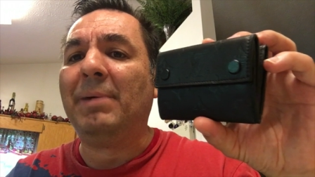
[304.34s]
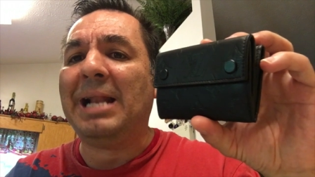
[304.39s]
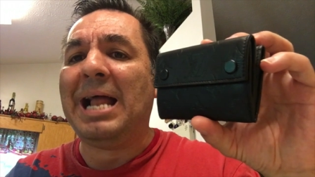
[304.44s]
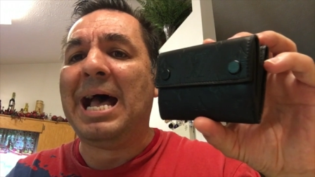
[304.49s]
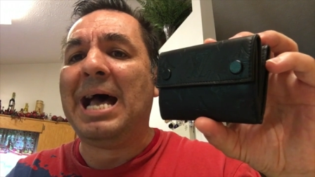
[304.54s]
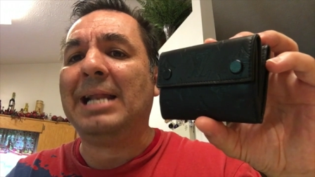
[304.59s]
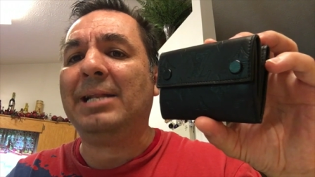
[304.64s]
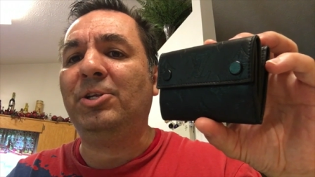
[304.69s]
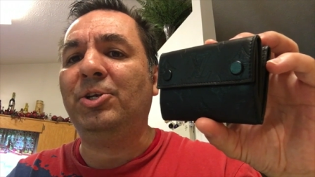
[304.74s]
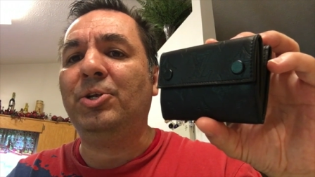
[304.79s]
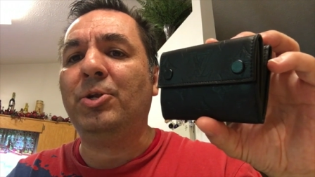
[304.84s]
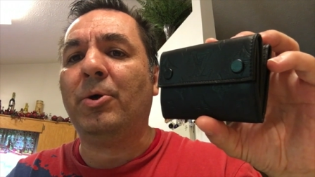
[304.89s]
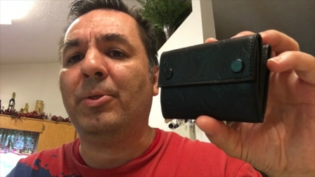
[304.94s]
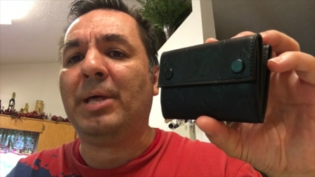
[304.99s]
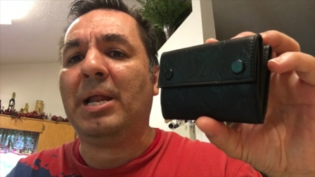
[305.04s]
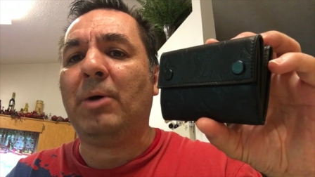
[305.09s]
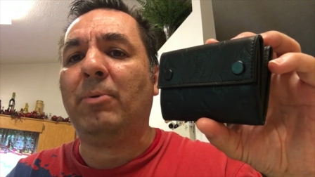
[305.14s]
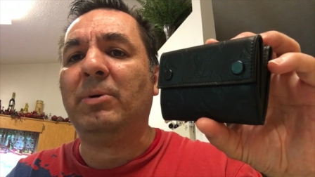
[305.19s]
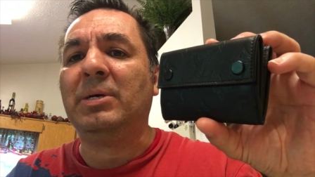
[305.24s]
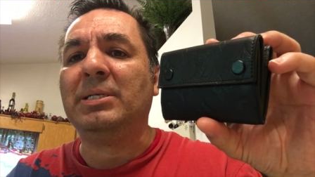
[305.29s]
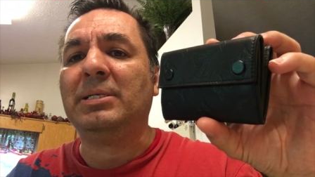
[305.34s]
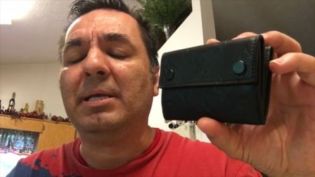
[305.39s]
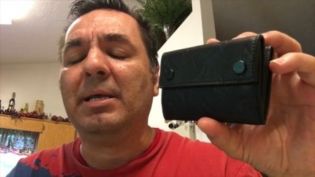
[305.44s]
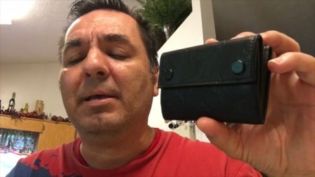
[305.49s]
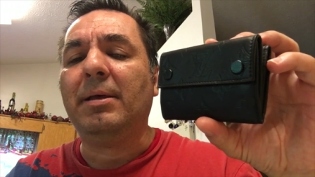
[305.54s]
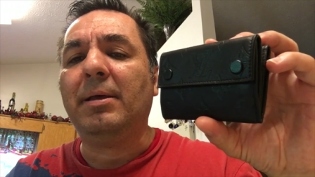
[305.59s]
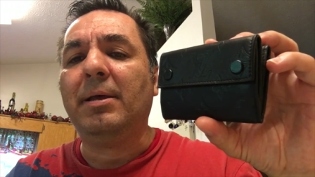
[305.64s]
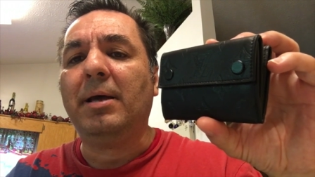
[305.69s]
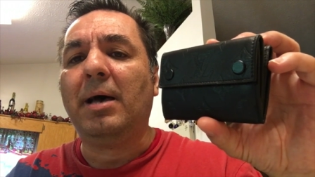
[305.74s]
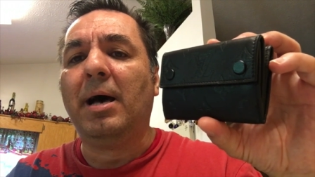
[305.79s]
glad, you know, that I was
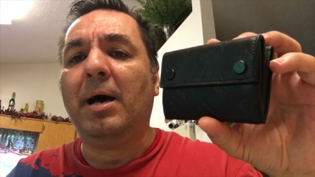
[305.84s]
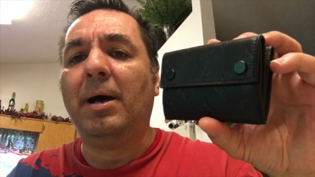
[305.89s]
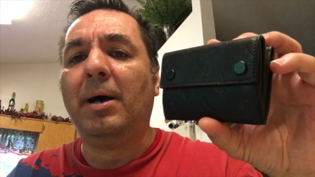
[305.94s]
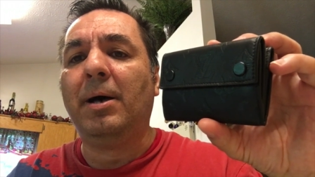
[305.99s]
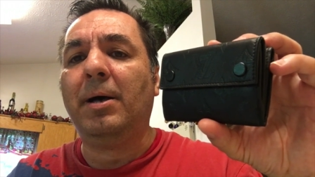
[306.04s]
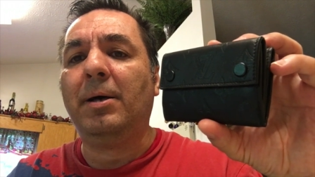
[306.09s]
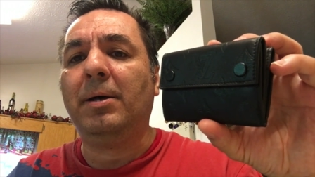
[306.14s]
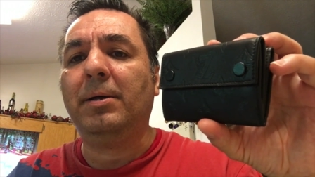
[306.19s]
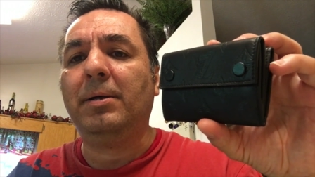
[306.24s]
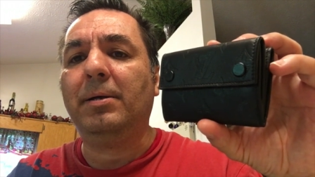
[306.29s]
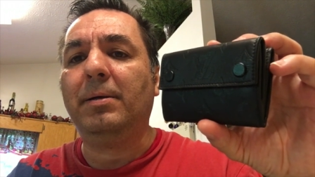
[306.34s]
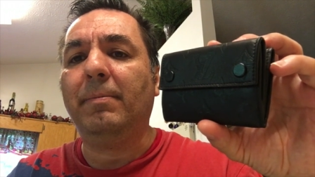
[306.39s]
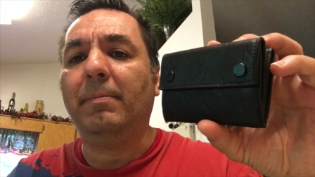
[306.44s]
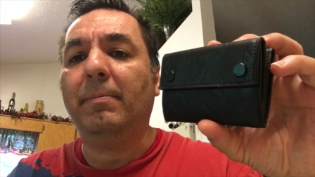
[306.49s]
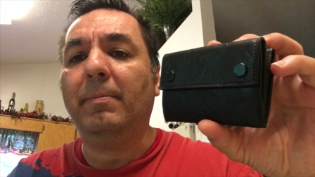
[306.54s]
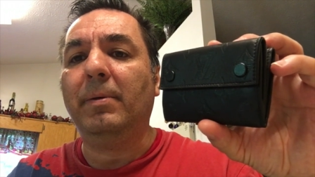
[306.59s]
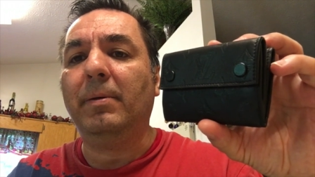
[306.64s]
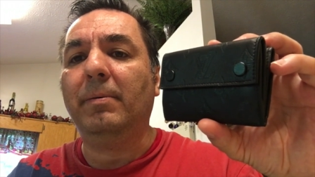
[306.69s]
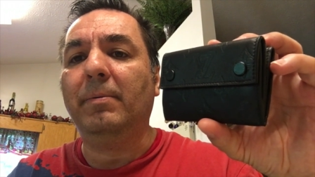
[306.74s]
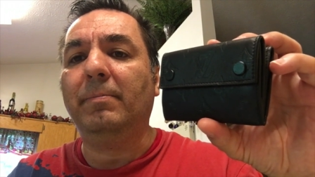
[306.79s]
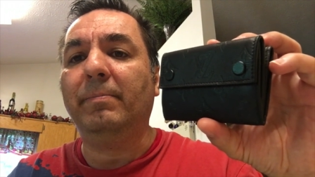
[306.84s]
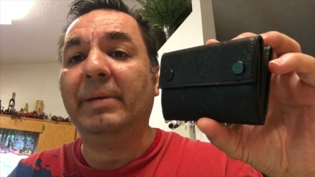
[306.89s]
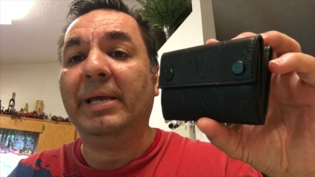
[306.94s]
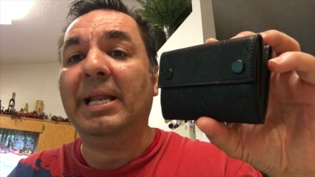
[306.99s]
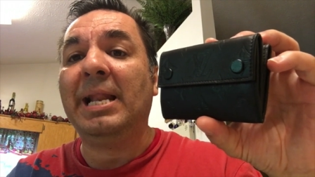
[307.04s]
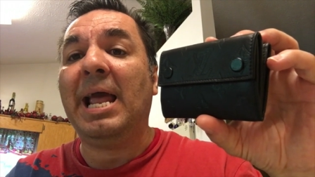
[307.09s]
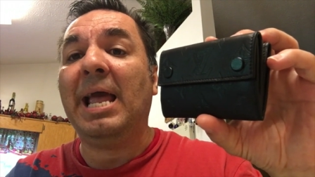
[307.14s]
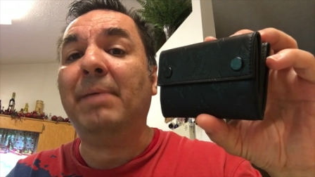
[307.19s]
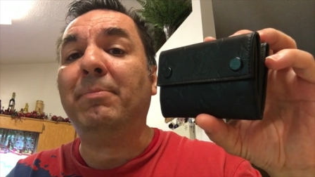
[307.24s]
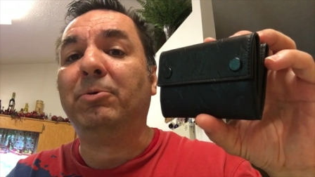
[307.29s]
uh,
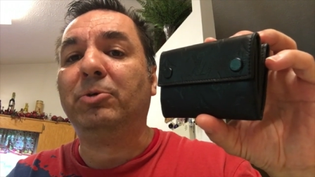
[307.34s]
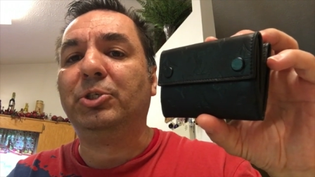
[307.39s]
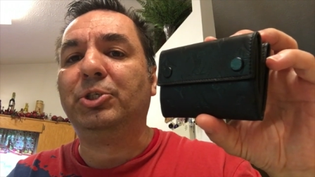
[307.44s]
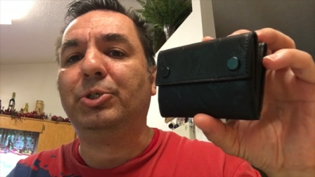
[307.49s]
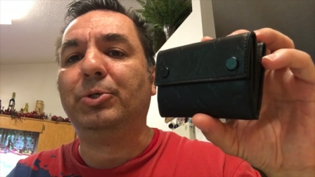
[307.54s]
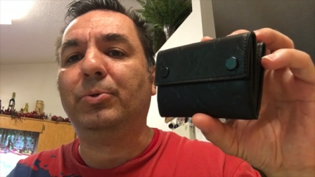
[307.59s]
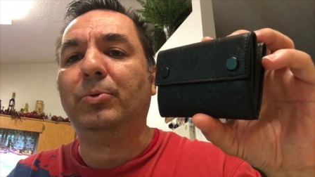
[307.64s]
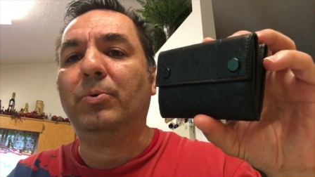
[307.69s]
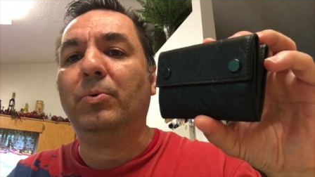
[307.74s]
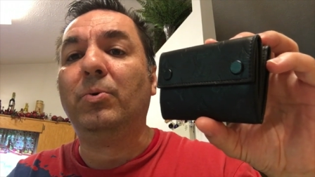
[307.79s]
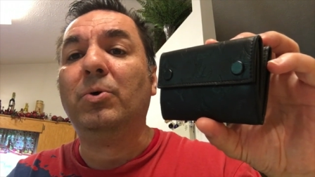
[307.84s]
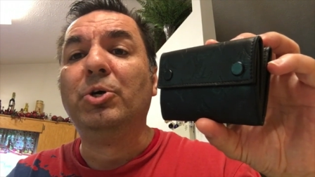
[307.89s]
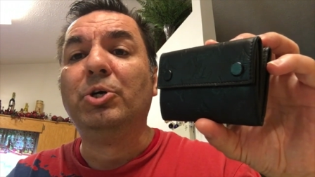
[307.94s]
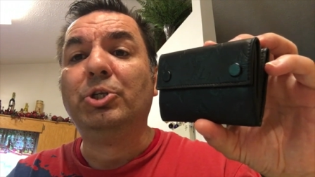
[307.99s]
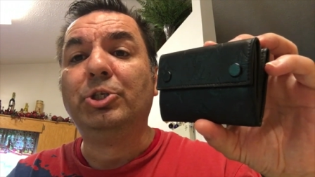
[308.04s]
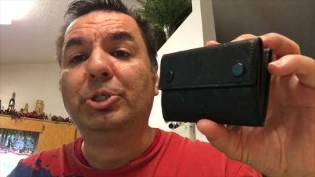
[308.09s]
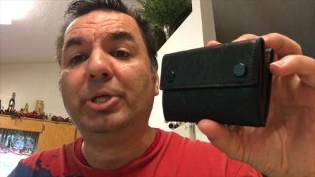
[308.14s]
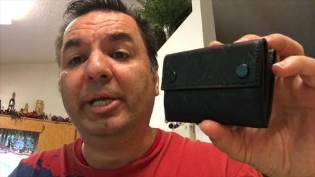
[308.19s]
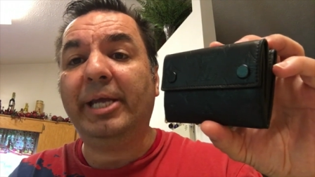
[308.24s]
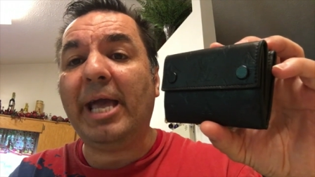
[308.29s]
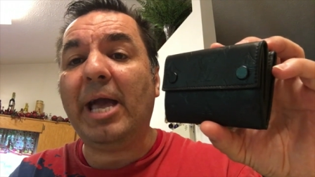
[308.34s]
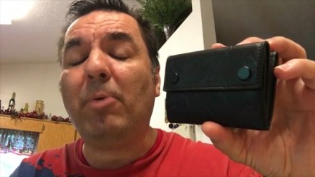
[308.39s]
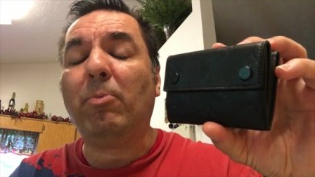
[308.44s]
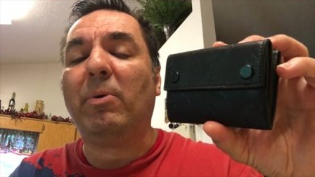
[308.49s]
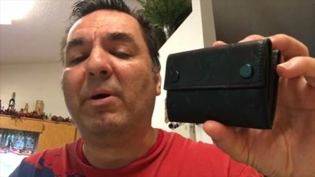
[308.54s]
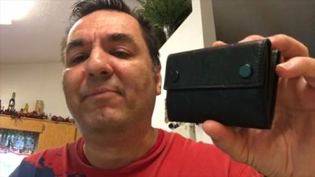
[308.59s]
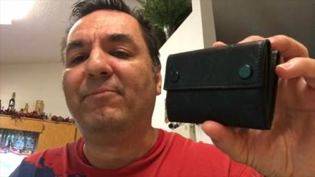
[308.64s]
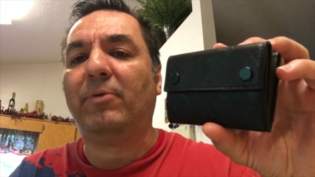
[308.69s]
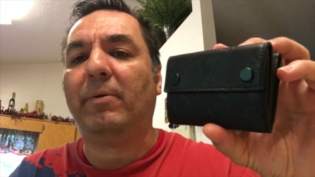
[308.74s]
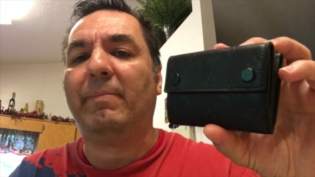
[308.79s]
being able to to get
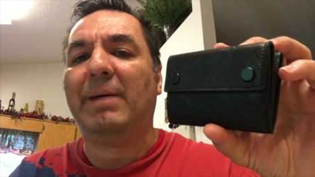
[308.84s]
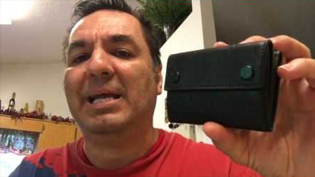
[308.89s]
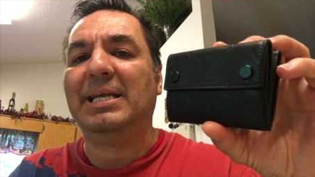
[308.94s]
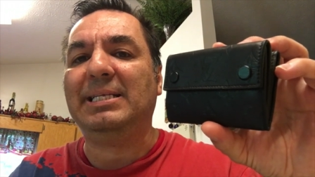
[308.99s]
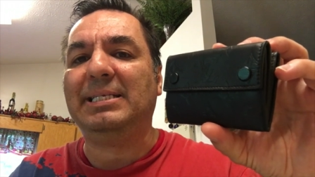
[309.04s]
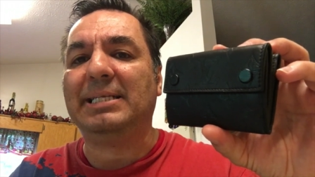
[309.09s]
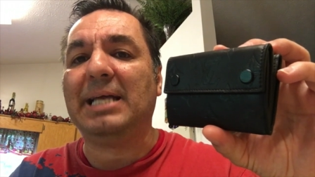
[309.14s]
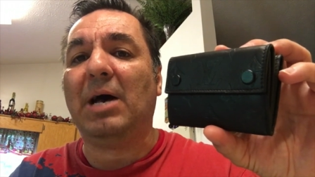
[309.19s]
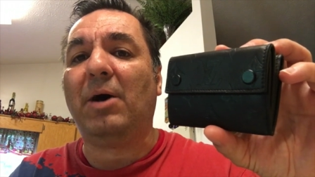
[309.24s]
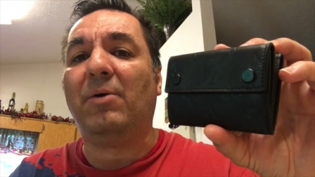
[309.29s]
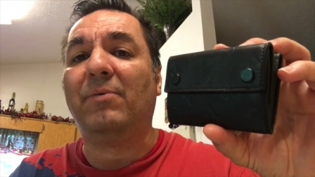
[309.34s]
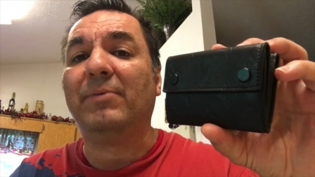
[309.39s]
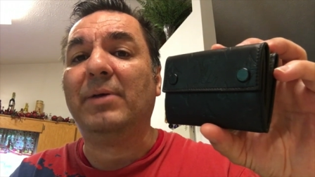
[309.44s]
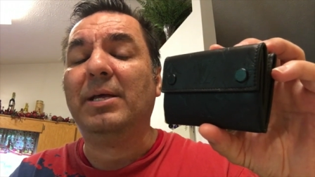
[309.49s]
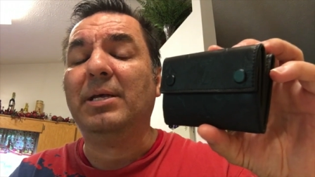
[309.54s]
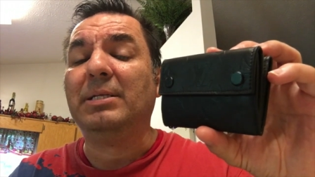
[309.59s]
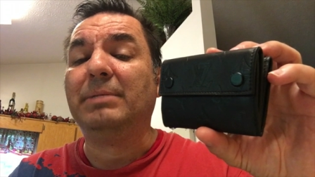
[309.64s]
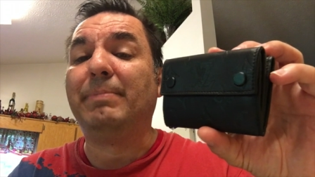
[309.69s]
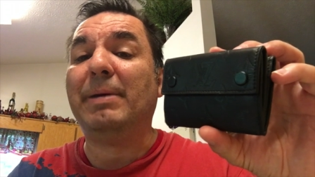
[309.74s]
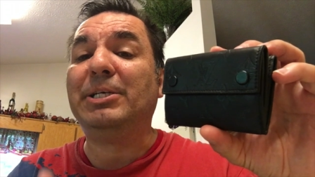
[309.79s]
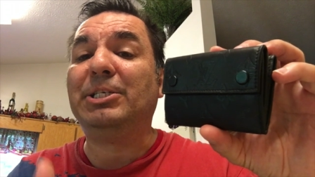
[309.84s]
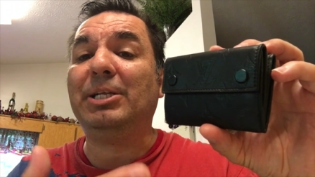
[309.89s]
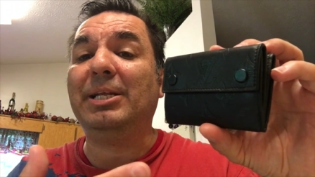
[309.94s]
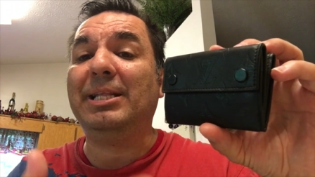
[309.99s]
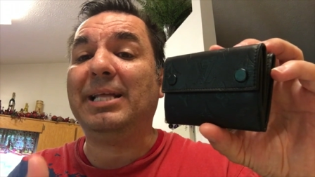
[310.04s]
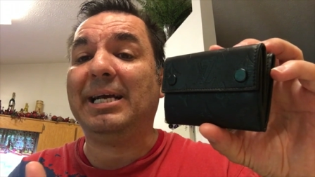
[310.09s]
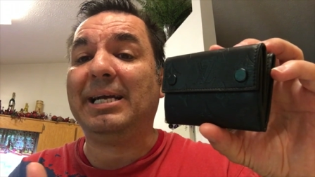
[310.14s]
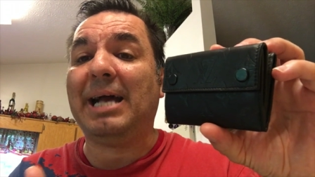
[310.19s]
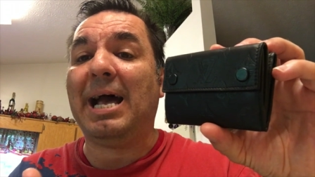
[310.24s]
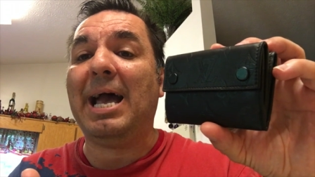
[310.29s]
one for myself, especially
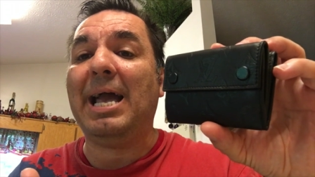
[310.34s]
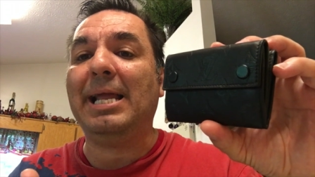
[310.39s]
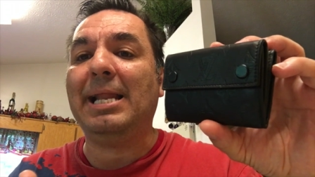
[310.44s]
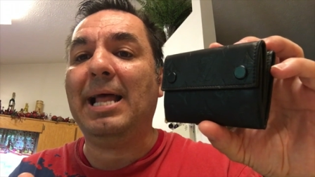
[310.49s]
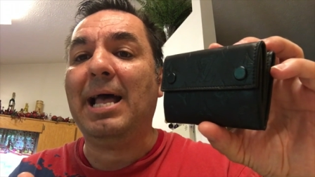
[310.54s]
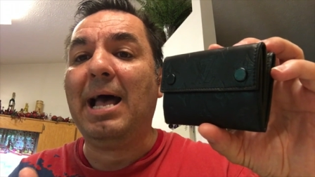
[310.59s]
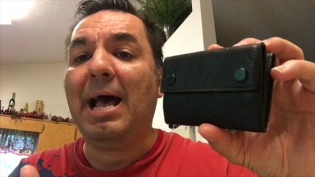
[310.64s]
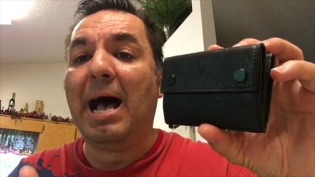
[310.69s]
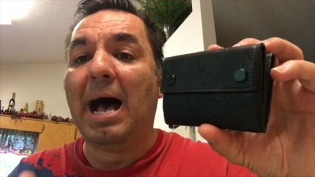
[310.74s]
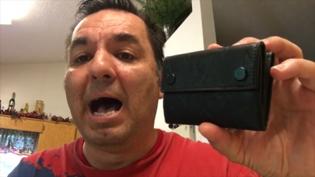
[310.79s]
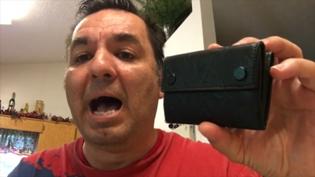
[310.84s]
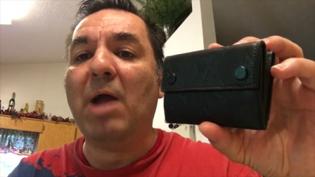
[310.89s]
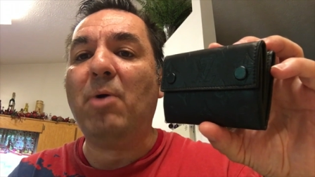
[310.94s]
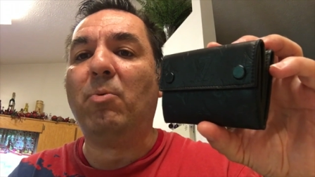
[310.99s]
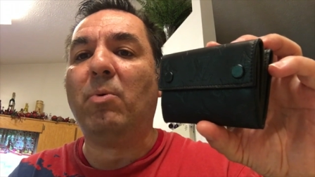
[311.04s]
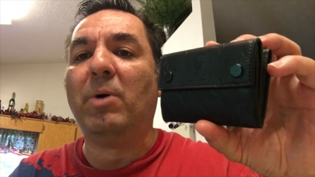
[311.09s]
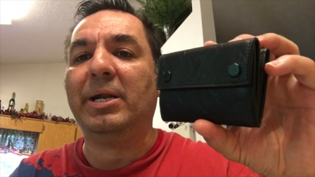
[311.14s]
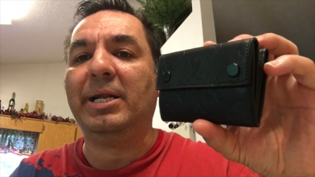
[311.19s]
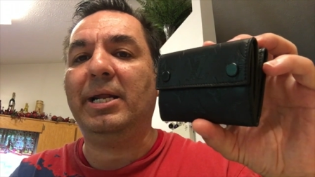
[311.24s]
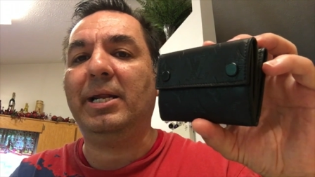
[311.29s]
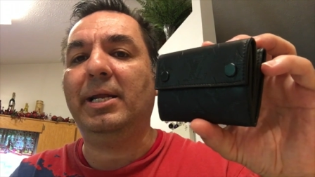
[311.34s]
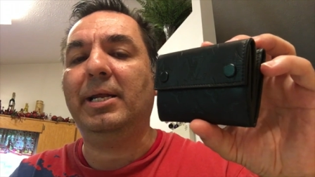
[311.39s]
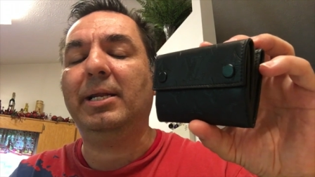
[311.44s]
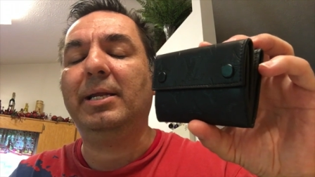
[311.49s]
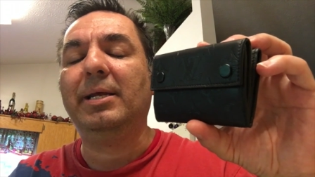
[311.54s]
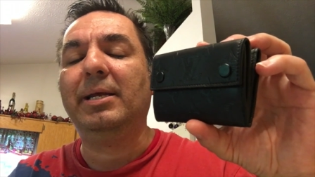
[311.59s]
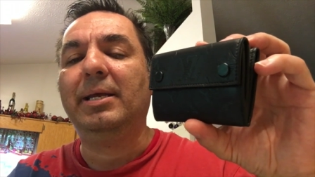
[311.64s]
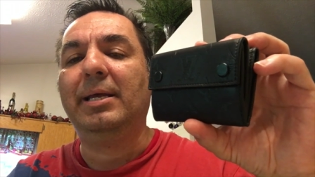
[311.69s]
the kind I wanted it.